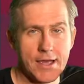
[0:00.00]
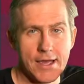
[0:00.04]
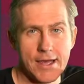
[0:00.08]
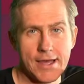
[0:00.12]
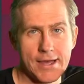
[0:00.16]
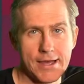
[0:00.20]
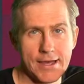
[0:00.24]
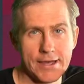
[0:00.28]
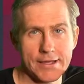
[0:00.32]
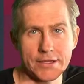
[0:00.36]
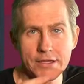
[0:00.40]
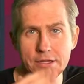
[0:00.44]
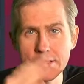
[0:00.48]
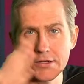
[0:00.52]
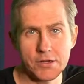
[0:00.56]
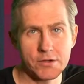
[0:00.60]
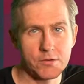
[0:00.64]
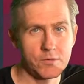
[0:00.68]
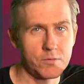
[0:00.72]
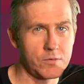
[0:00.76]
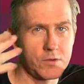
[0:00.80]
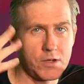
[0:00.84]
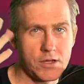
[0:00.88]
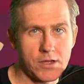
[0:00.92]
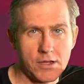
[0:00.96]

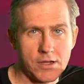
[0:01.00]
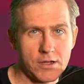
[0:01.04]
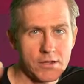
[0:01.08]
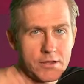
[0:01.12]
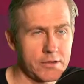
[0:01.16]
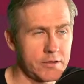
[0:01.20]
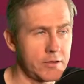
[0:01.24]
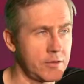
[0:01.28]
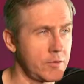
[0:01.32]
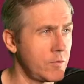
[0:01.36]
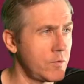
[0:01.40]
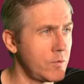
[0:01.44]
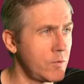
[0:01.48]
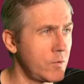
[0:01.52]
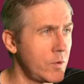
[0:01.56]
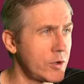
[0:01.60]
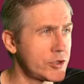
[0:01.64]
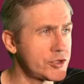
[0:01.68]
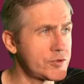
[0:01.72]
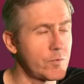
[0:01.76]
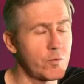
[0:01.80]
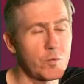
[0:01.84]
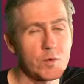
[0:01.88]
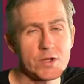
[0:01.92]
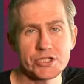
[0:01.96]
what
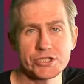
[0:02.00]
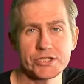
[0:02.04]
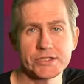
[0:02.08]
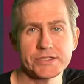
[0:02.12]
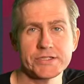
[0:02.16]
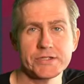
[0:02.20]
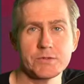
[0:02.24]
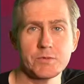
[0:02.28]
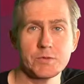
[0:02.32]
you've wishlisted,